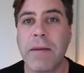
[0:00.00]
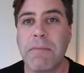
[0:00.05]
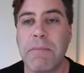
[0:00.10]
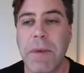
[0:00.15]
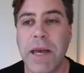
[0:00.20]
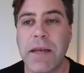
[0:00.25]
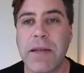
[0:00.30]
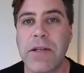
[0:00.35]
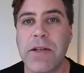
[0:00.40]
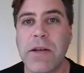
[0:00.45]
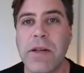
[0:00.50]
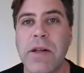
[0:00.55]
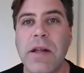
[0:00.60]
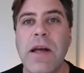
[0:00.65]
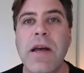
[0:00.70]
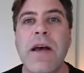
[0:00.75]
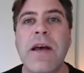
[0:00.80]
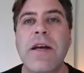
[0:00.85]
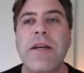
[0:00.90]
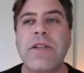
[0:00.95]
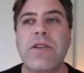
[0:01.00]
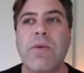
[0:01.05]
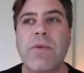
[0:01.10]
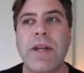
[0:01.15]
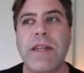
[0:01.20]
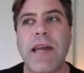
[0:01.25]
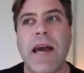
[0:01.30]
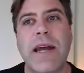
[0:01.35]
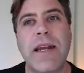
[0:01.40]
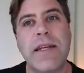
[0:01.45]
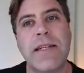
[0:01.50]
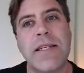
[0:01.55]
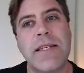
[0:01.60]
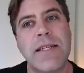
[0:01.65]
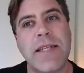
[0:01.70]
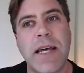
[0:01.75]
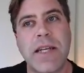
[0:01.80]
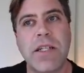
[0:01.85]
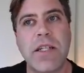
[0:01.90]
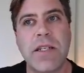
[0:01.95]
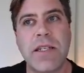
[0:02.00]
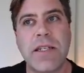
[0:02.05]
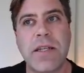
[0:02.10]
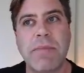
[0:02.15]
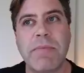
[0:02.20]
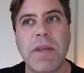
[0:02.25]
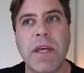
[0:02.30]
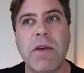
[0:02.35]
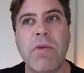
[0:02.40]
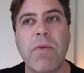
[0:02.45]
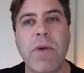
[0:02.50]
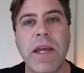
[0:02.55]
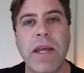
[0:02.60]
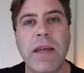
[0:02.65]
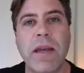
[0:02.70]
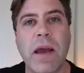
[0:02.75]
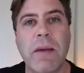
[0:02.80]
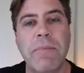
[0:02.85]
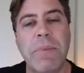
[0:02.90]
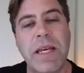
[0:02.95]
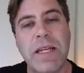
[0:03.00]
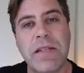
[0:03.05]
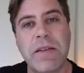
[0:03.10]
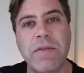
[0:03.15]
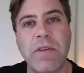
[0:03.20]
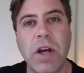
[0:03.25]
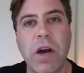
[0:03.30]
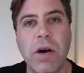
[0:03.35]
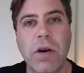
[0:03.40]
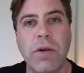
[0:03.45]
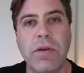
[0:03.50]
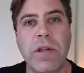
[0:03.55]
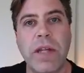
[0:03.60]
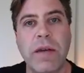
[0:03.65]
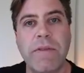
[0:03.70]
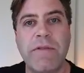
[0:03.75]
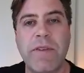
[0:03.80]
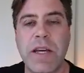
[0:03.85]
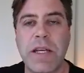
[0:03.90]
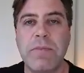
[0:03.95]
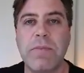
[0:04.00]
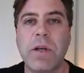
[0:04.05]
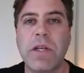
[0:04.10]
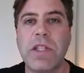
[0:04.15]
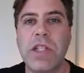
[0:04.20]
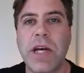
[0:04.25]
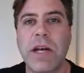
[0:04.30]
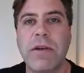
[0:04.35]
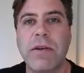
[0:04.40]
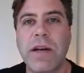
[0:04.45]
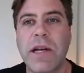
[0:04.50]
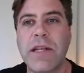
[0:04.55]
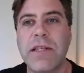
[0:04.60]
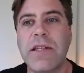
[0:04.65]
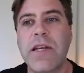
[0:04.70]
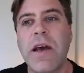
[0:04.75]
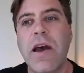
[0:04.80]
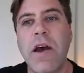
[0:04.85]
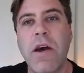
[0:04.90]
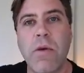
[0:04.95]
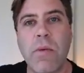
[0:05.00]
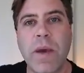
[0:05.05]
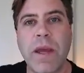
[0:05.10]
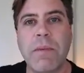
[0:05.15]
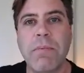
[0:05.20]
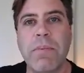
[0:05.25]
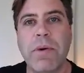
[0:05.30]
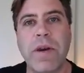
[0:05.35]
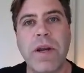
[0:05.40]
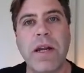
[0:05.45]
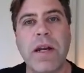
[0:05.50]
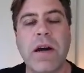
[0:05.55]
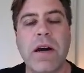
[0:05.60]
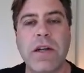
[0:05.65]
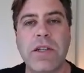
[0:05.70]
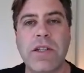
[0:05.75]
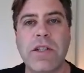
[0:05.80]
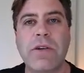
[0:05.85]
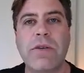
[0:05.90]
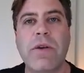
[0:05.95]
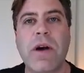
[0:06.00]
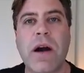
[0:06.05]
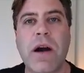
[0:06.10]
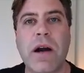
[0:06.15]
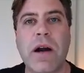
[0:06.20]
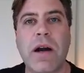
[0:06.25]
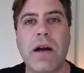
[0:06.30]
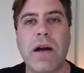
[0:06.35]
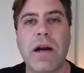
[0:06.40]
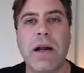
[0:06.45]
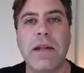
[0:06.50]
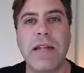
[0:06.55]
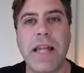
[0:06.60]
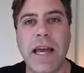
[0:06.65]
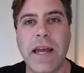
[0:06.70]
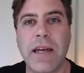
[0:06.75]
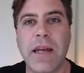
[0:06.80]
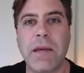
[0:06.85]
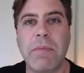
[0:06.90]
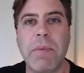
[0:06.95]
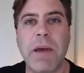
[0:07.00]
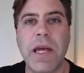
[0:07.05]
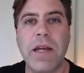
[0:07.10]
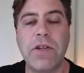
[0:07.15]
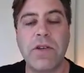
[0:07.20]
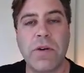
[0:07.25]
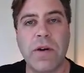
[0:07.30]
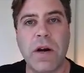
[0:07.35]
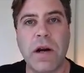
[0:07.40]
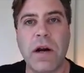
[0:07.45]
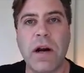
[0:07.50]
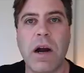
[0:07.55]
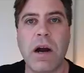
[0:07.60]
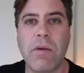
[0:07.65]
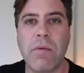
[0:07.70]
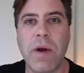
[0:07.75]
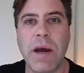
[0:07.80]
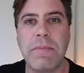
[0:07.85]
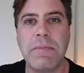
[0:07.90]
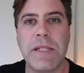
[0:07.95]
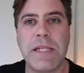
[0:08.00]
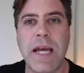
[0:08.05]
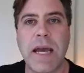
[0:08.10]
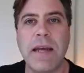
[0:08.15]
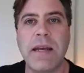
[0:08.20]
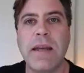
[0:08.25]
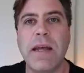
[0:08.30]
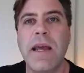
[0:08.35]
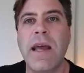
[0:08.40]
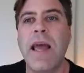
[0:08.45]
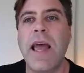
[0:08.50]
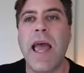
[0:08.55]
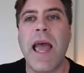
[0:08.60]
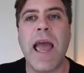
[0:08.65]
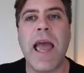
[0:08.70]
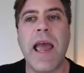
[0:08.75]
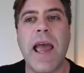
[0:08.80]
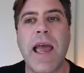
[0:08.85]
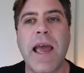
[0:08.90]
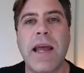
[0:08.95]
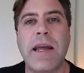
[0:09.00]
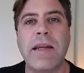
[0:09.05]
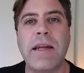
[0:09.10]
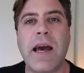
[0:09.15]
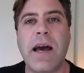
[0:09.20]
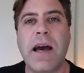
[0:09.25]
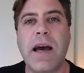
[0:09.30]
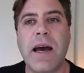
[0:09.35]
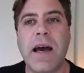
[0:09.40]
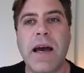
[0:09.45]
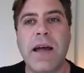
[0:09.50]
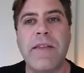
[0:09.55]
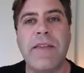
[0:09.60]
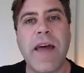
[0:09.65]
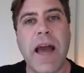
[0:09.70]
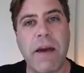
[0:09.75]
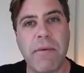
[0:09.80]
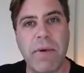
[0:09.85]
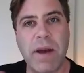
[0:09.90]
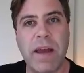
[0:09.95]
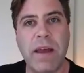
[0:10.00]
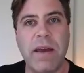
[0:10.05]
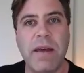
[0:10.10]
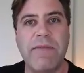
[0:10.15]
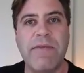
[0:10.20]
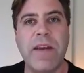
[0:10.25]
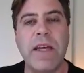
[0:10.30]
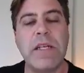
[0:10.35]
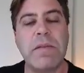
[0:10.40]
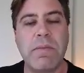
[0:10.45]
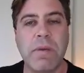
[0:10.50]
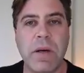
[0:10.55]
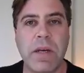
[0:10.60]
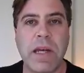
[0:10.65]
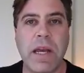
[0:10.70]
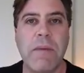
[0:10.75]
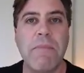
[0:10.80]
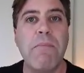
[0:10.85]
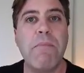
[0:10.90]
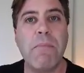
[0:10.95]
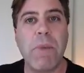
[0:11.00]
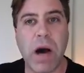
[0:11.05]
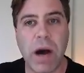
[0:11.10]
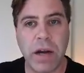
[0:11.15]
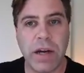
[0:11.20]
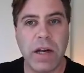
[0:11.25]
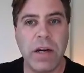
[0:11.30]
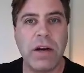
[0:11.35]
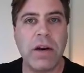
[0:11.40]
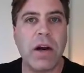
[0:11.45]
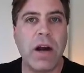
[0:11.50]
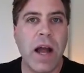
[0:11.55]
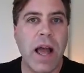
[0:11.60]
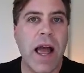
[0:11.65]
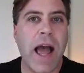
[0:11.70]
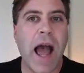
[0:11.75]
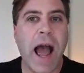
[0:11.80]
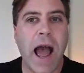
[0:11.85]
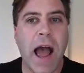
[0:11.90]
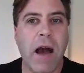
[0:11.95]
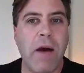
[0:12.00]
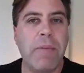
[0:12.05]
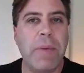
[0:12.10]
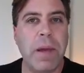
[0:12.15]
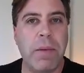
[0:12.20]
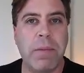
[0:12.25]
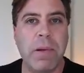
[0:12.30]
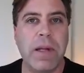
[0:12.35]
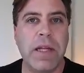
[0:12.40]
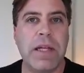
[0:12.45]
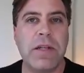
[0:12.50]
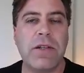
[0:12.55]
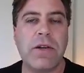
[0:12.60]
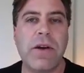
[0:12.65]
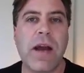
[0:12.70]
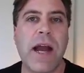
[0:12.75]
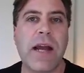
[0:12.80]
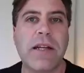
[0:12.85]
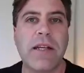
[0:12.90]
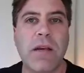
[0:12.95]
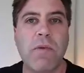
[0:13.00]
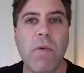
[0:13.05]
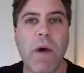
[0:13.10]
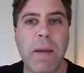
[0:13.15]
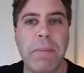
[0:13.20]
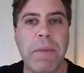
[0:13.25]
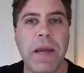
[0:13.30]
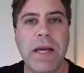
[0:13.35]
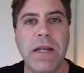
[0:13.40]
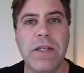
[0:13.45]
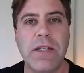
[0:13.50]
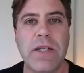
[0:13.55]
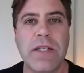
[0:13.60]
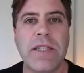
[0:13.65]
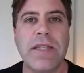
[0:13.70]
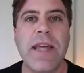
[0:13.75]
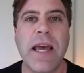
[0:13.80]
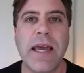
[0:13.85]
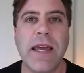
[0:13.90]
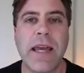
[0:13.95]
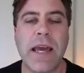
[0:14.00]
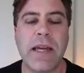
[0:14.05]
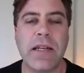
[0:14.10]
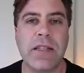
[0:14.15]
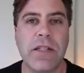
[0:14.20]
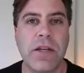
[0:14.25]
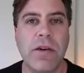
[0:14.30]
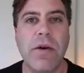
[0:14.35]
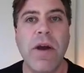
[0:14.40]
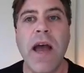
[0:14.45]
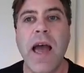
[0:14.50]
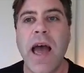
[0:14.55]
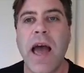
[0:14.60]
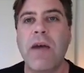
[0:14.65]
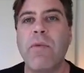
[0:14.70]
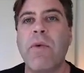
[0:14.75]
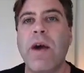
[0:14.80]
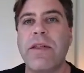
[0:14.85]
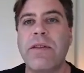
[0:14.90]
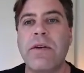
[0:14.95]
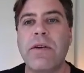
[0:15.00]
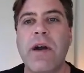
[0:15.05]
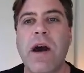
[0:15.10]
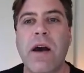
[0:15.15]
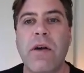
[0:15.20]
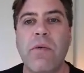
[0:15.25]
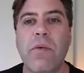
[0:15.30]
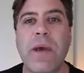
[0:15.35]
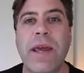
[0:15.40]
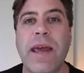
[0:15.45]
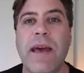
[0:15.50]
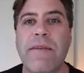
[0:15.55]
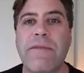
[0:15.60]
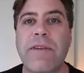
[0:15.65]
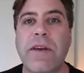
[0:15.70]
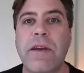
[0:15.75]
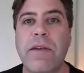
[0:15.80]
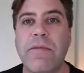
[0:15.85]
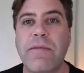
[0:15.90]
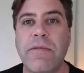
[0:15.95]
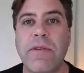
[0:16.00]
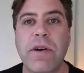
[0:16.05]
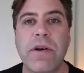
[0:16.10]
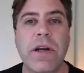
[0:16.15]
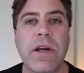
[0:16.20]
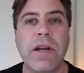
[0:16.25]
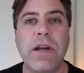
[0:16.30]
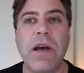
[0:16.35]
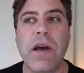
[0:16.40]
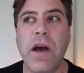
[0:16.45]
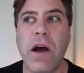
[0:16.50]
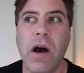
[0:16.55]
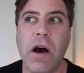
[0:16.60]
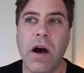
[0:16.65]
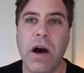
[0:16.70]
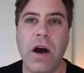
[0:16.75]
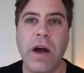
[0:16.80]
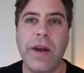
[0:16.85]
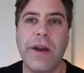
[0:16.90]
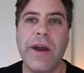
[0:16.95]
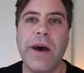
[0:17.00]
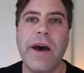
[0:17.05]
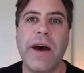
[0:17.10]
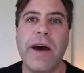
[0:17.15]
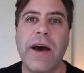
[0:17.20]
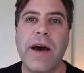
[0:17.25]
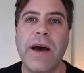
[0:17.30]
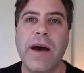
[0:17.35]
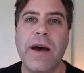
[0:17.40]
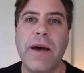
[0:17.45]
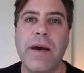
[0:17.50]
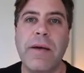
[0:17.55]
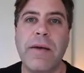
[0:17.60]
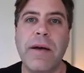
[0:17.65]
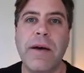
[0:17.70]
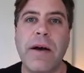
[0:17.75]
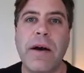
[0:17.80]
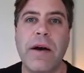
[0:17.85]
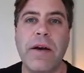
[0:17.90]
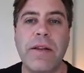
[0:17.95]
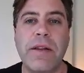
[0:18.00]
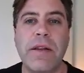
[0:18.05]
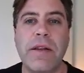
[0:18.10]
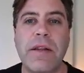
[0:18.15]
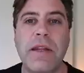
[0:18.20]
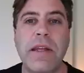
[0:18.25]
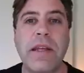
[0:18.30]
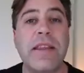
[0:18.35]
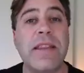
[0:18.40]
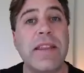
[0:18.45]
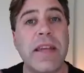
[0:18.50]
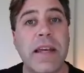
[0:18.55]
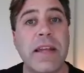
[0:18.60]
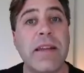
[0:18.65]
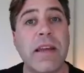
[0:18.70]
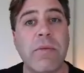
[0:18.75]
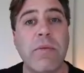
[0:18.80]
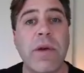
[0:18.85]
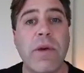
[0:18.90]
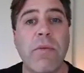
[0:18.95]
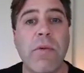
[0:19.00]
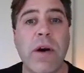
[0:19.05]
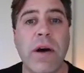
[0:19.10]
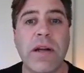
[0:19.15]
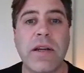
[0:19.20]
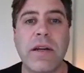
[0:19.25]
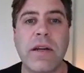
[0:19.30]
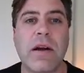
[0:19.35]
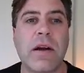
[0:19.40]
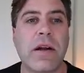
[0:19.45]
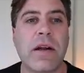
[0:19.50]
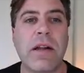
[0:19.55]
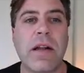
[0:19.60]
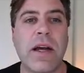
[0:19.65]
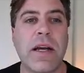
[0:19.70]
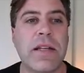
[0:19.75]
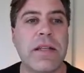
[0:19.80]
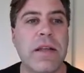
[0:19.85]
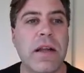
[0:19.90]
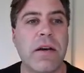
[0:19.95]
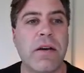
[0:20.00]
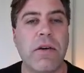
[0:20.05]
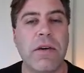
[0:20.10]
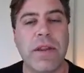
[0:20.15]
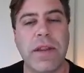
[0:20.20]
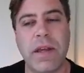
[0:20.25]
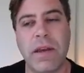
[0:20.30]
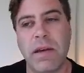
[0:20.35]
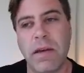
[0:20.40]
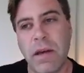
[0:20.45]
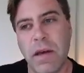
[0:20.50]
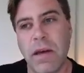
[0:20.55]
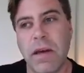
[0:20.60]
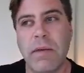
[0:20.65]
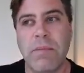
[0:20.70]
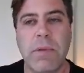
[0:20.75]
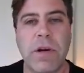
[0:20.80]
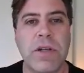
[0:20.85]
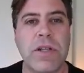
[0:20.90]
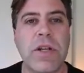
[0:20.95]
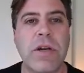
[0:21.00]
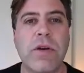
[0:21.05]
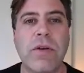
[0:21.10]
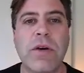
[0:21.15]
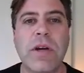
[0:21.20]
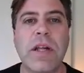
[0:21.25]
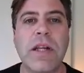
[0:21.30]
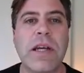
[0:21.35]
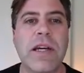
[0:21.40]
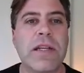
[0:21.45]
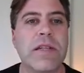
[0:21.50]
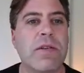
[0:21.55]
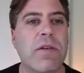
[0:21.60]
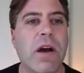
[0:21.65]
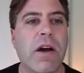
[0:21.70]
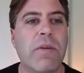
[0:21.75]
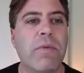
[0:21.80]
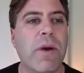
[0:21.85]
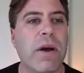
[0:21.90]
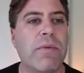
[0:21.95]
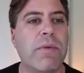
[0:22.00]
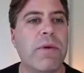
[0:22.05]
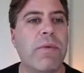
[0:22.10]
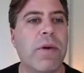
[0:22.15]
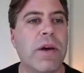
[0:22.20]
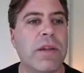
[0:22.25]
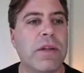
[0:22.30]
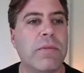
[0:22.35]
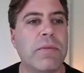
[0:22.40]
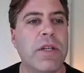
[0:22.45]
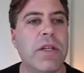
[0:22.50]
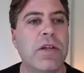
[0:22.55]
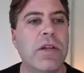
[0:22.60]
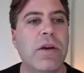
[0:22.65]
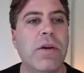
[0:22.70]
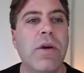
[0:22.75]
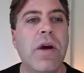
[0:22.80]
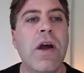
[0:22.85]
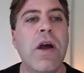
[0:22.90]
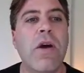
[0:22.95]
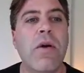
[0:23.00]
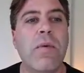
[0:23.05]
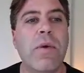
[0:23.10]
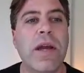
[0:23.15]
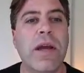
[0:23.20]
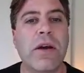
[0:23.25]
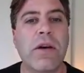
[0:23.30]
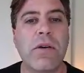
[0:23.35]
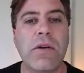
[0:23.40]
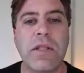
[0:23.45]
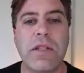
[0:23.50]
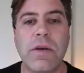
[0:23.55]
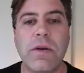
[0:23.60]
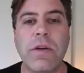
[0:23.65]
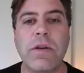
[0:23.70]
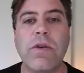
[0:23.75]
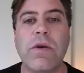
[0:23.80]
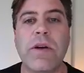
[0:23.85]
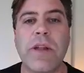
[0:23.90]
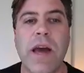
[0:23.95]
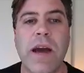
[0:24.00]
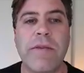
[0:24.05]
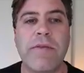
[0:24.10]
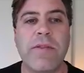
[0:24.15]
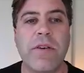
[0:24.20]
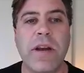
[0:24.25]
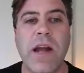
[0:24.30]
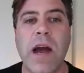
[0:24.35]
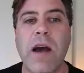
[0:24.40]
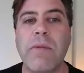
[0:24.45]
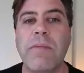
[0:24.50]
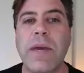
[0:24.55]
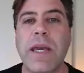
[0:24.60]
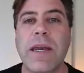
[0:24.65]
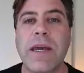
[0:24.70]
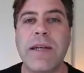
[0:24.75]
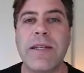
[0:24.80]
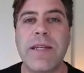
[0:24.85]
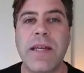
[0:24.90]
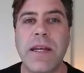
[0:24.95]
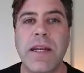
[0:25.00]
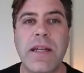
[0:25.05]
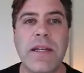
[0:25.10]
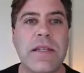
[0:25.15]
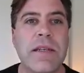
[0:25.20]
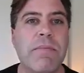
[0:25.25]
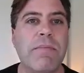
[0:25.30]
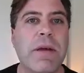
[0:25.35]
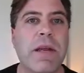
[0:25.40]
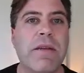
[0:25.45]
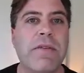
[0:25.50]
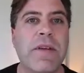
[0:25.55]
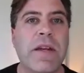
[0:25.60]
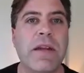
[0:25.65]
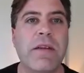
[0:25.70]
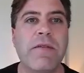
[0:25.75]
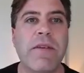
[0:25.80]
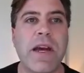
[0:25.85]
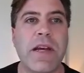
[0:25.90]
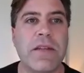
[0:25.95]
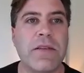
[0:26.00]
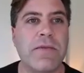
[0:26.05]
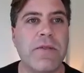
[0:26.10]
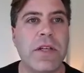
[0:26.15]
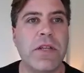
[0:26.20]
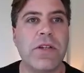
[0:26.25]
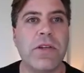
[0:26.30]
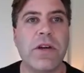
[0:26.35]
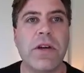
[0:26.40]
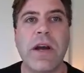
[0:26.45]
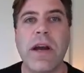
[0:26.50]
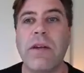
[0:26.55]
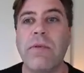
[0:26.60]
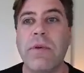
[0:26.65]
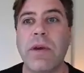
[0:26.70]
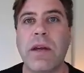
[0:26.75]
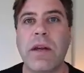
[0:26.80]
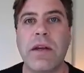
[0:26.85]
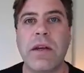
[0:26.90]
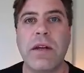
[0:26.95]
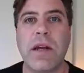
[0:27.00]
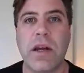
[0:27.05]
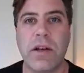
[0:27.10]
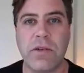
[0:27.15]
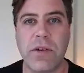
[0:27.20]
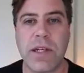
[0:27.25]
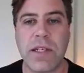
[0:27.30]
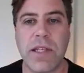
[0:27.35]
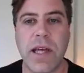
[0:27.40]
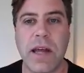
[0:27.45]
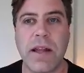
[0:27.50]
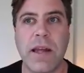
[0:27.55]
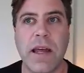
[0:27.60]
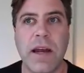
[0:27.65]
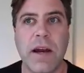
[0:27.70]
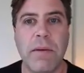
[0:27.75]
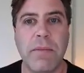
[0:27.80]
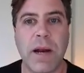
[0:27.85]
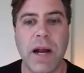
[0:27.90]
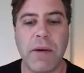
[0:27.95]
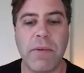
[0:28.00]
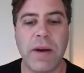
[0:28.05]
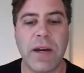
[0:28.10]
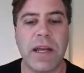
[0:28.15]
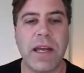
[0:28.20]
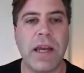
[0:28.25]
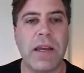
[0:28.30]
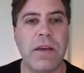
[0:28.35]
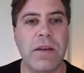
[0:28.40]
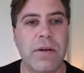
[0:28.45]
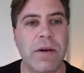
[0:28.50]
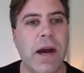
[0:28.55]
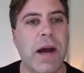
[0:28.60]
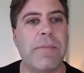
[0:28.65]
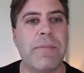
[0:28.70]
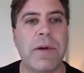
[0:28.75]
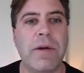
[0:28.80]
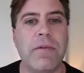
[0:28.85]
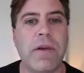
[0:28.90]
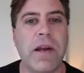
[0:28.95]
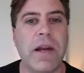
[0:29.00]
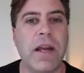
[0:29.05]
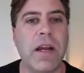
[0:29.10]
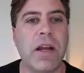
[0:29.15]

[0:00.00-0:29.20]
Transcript: pixel. So what that is that's just something a piece of code that Facebook generates. We can put it onto our landing page or our website. And that way Facebook can monitor how people interact and what pages they get to and whether or not we have converted on the thing that we wanted our client or the person who clicks on what we want them to do. We are going to ignore that for now because it is a bit of an advanced feature and we can address that later, but I want to get you up and running